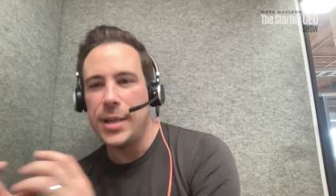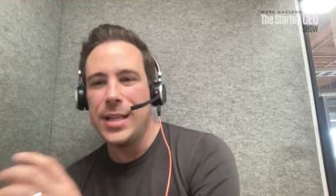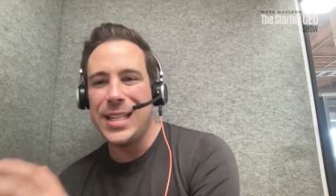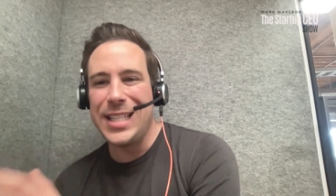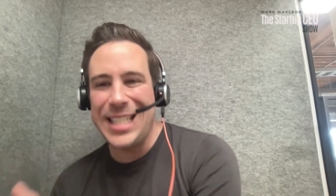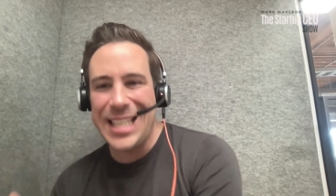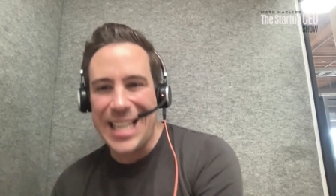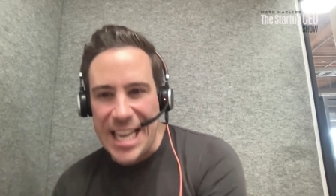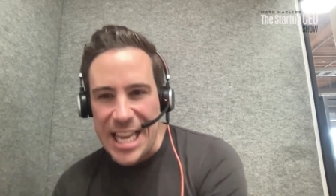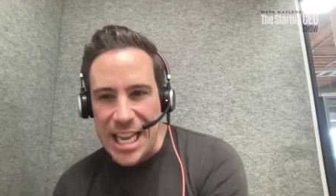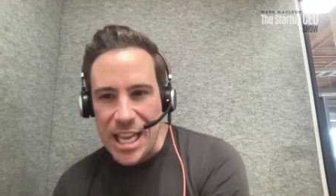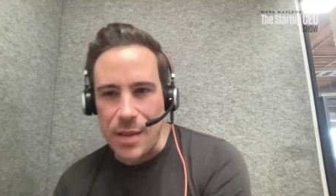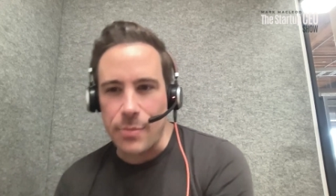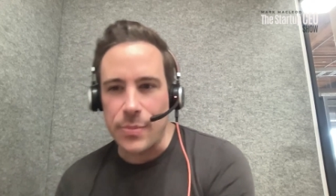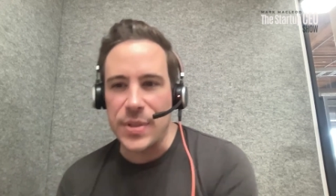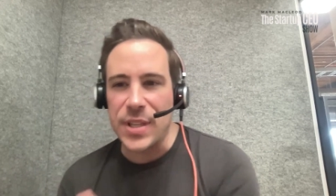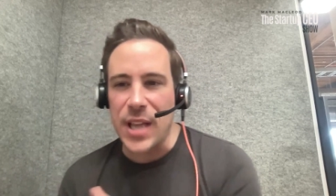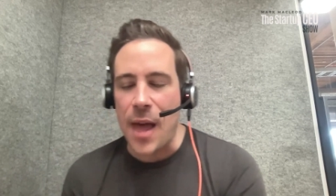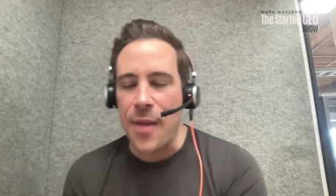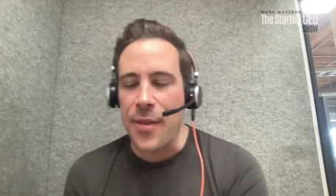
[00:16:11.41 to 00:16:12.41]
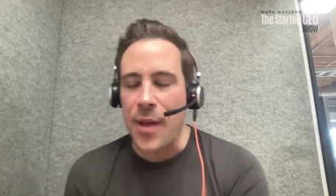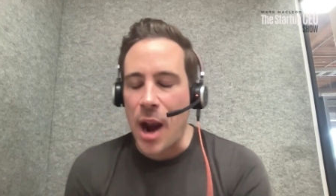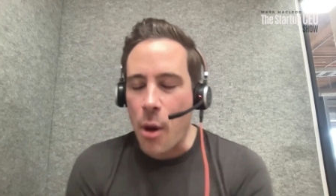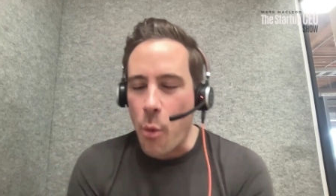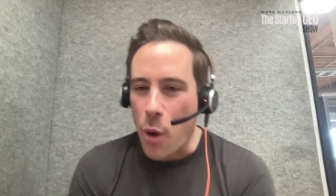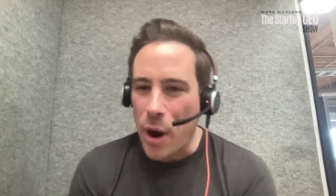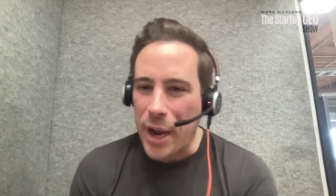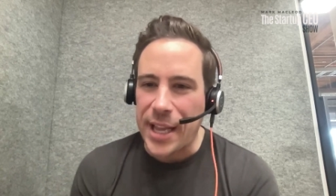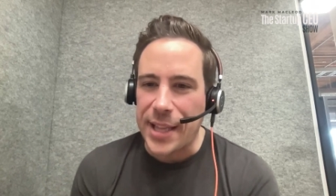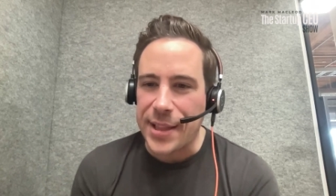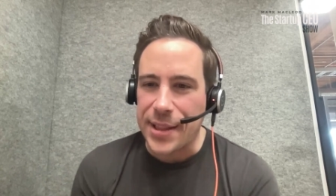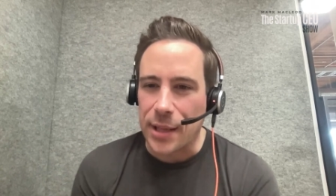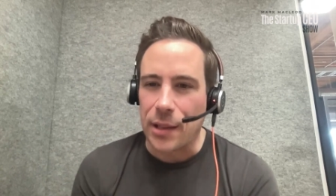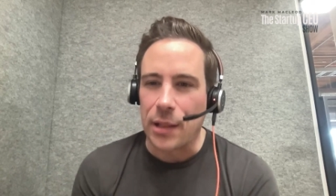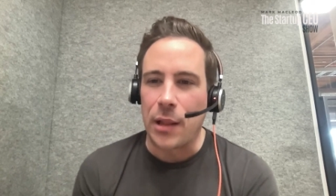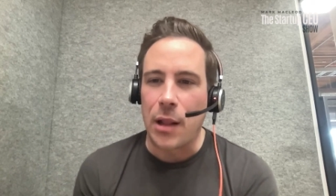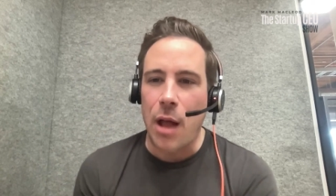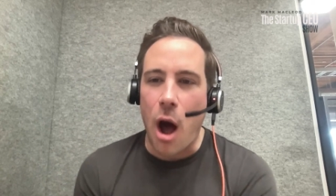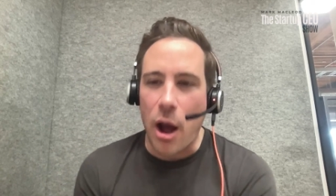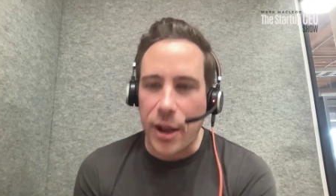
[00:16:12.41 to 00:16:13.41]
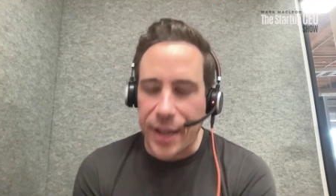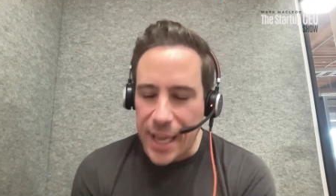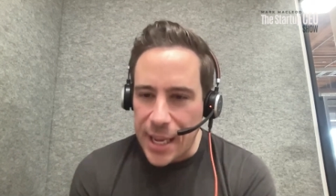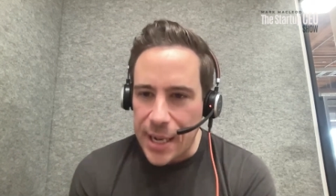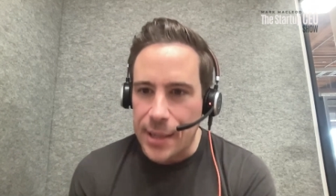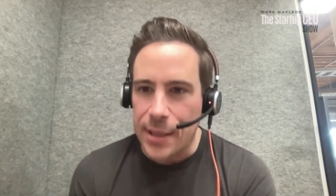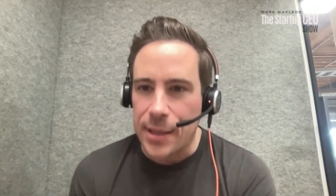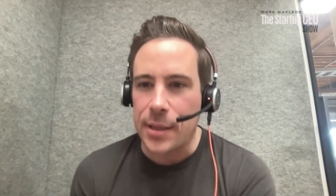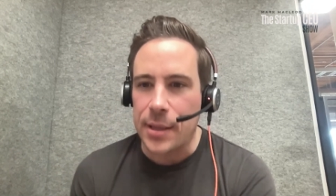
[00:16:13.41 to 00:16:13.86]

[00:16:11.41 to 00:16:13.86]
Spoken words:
teams, and then I want to get the lock-in